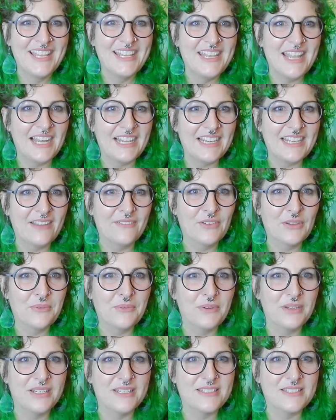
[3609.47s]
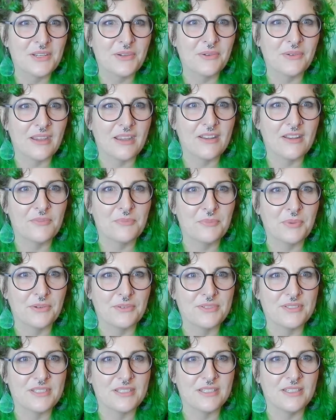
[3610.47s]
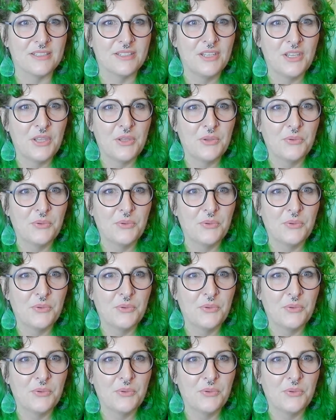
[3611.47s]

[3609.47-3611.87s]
Not everyone is a creative person.